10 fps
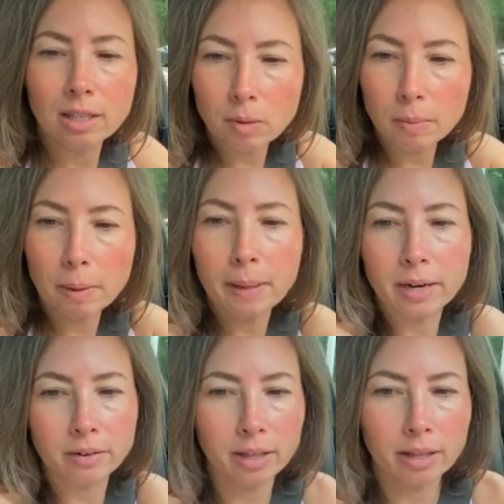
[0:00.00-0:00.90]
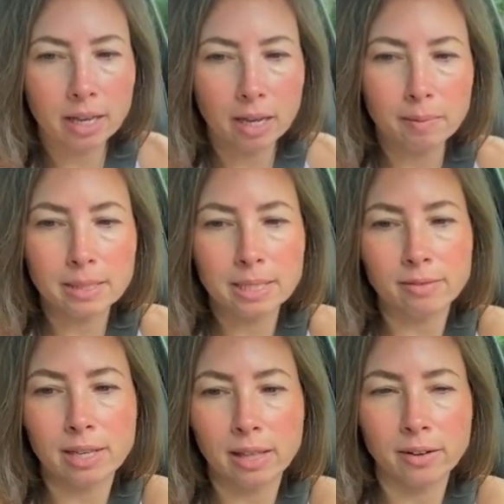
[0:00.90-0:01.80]
a little bit better now that I got myself
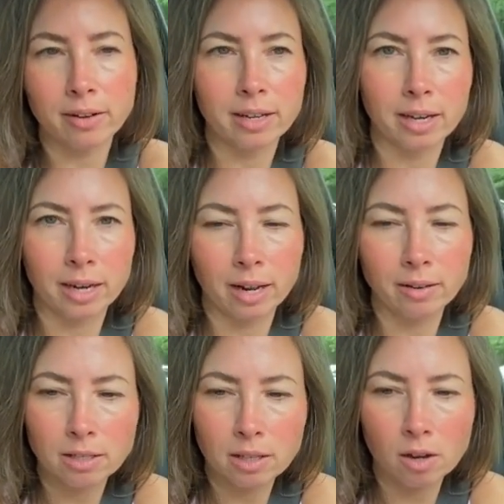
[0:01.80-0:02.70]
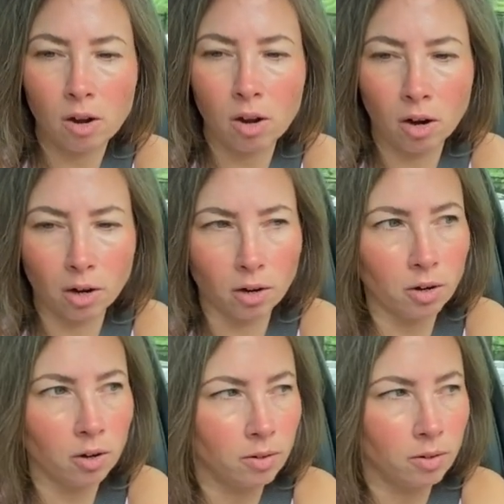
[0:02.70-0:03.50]
together and got out to the car.